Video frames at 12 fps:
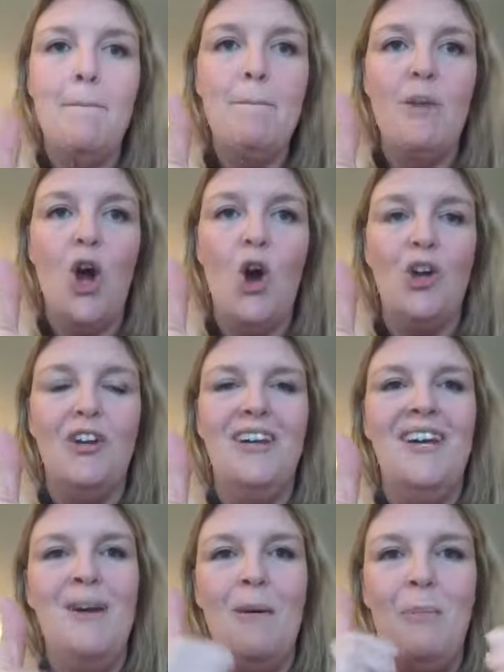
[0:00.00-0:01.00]
blog
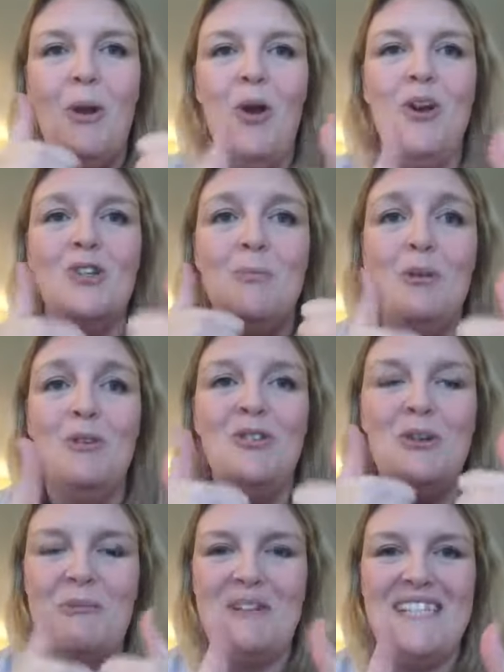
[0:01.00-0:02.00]
to
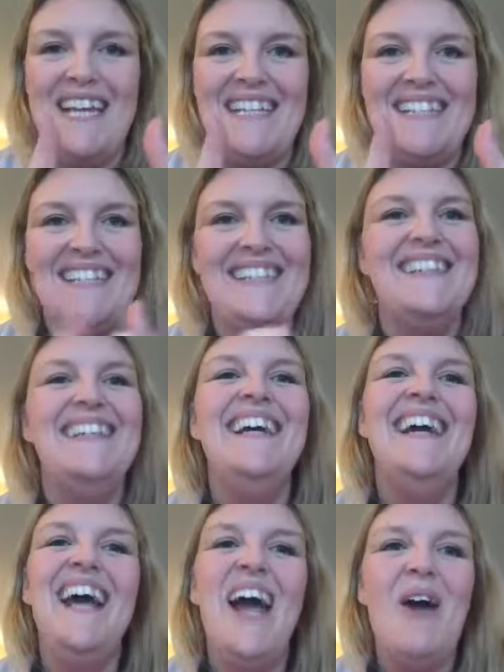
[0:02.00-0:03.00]
boost your business.
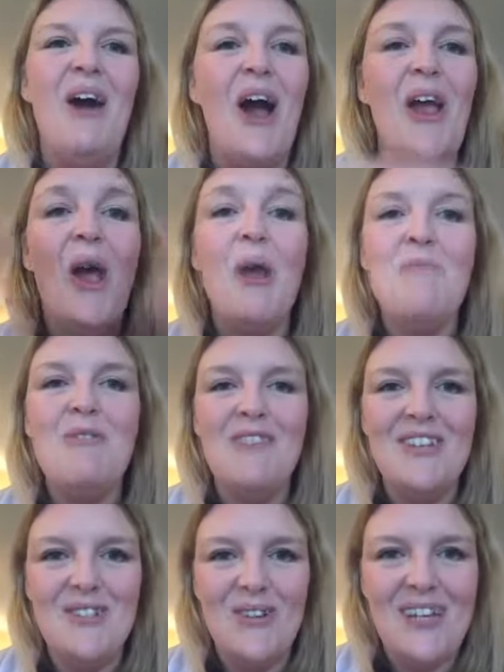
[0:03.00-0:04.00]
I hope you've
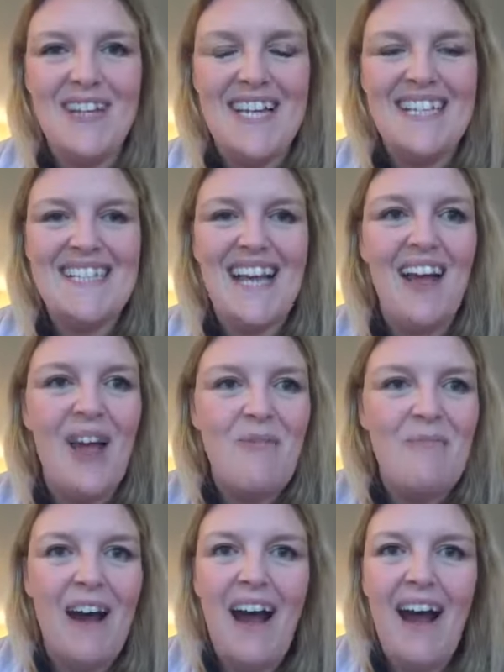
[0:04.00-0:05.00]
enjoyed this.
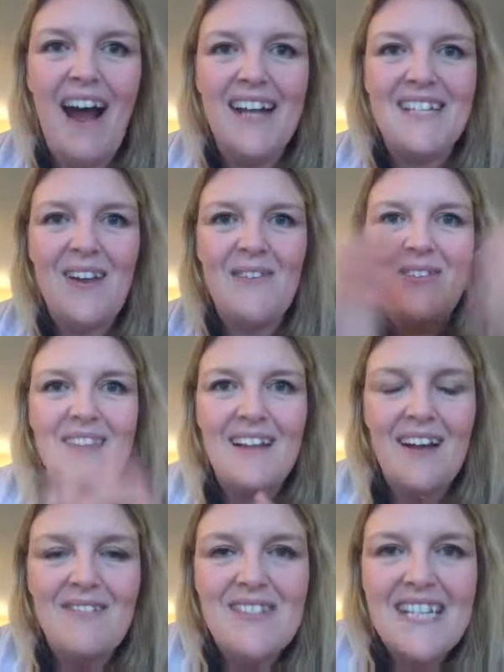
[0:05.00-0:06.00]
I don't think
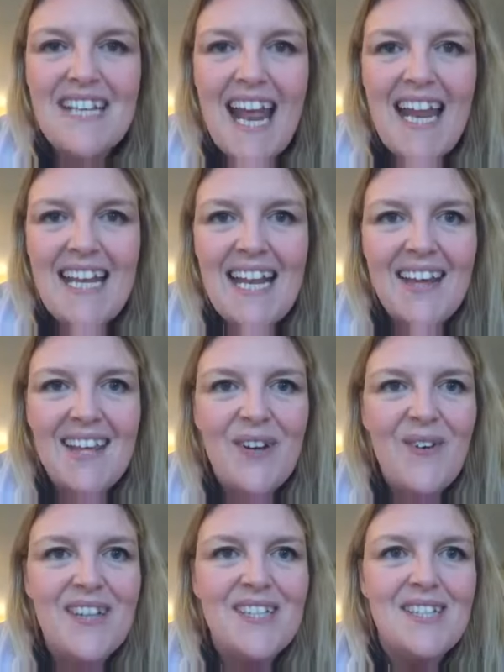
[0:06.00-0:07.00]
I've seen any other
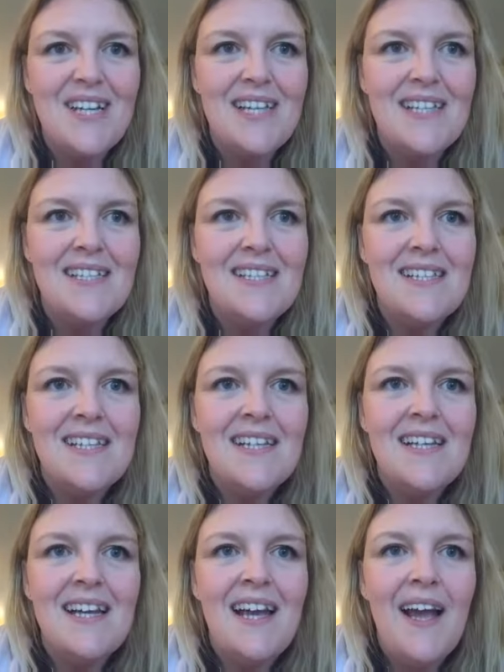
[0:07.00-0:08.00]
questions.
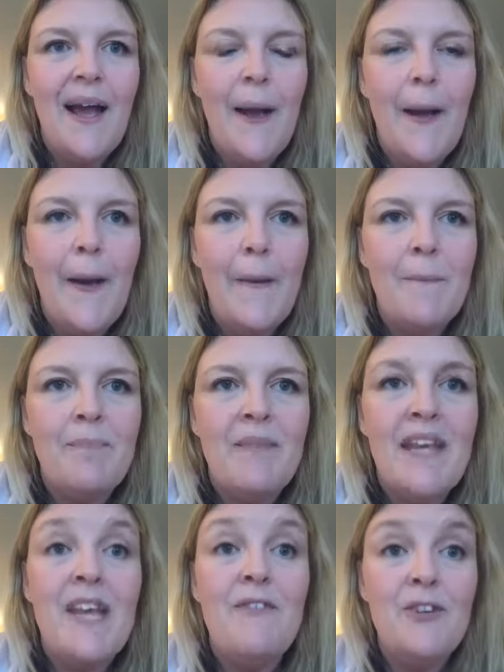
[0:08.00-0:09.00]

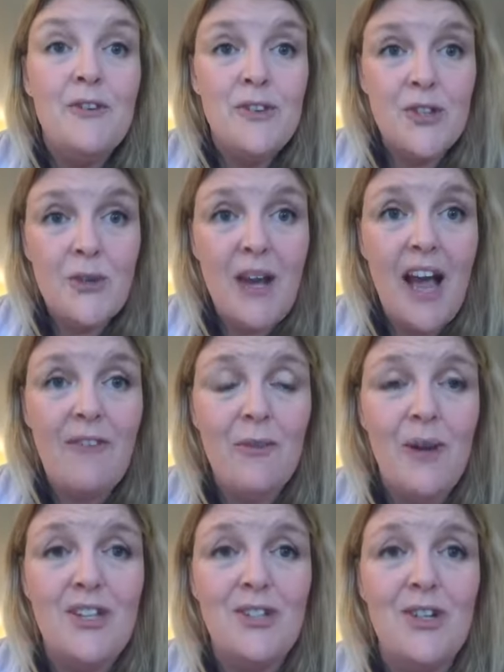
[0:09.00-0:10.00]
If you do have
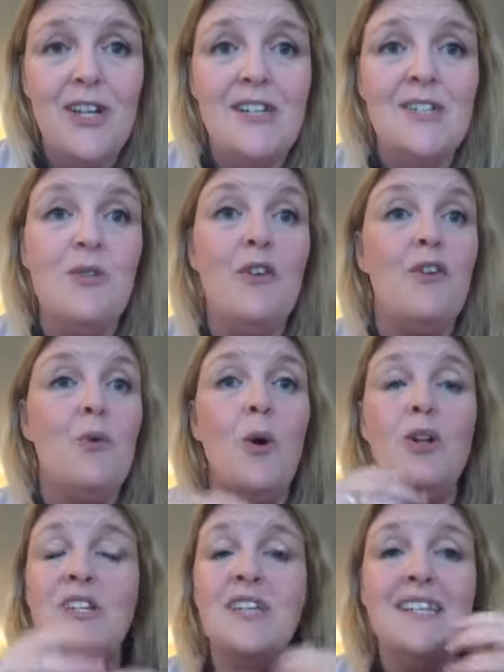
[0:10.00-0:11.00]
questions, or if you're
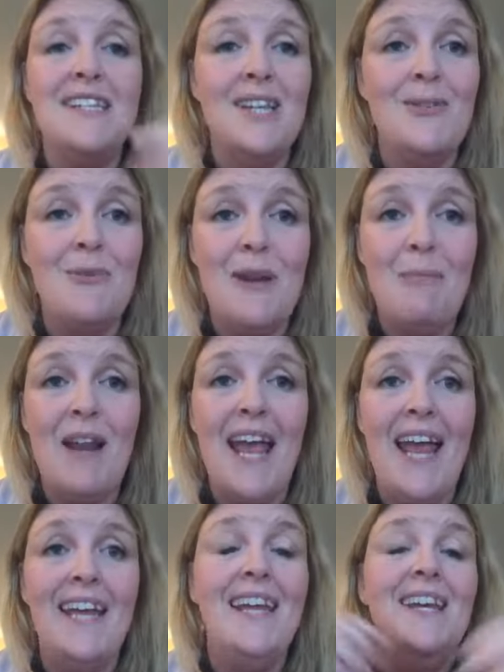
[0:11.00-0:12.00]
watching this in the replay,